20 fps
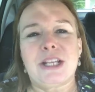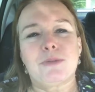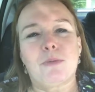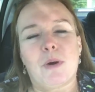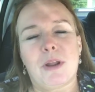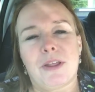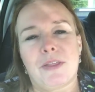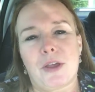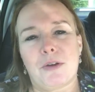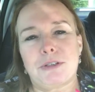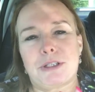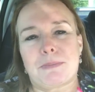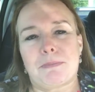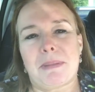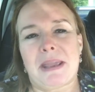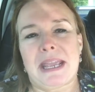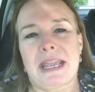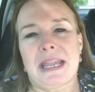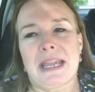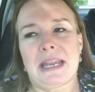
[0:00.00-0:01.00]
one of those
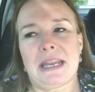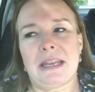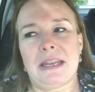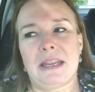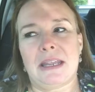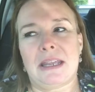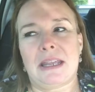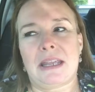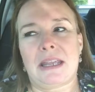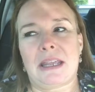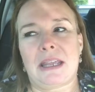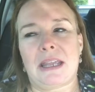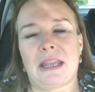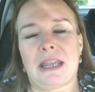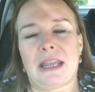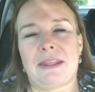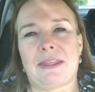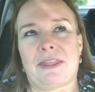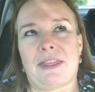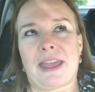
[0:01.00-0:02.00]
men
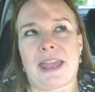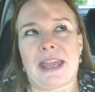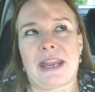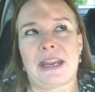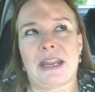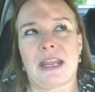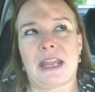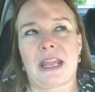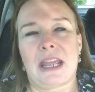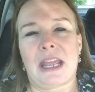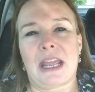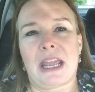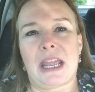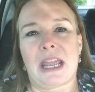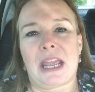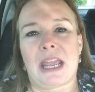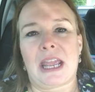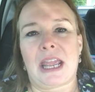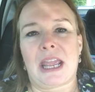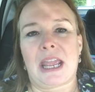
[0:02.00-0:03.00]
that
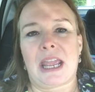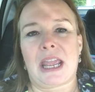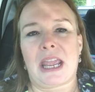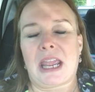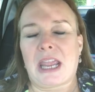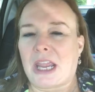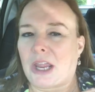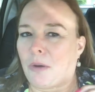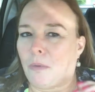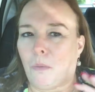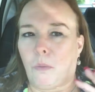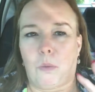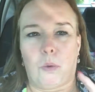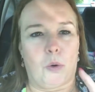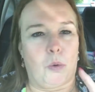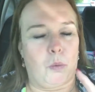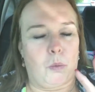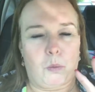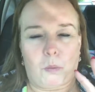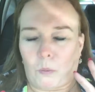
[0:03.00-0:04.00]
he
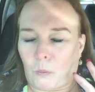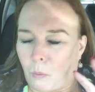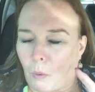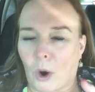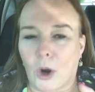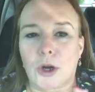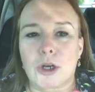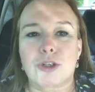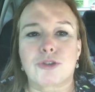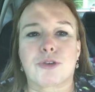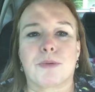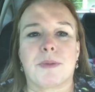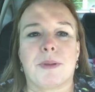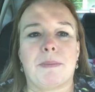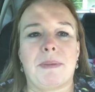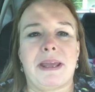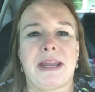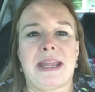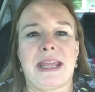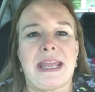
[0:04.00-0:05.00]
works from the
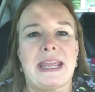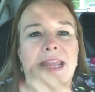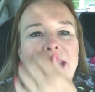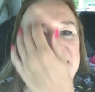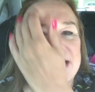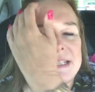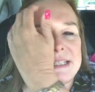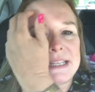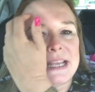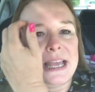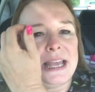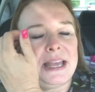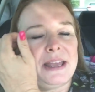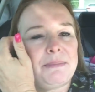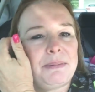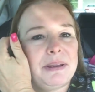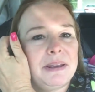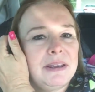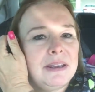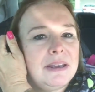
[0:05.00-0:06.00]
minute he gets up